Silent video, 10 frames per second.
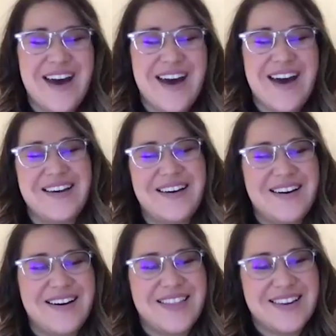that.
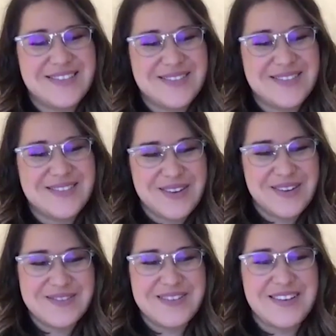Oh, that is so
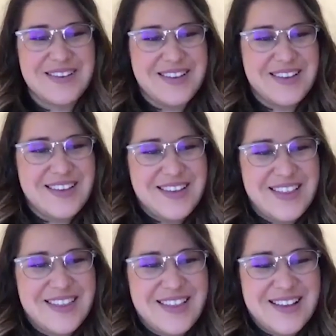cute.
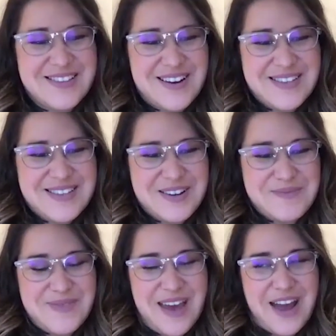That's
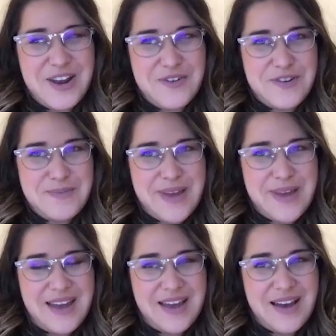awesome. Yeah, I know for
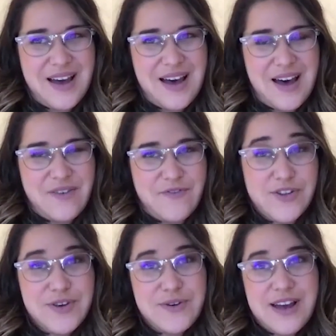me,
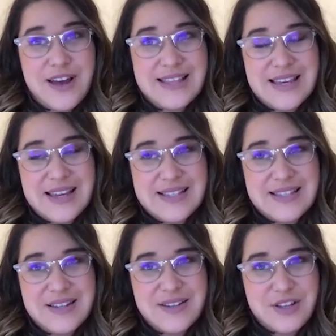for Luna at
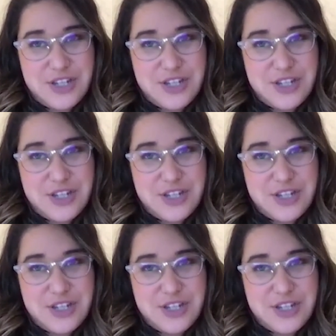least,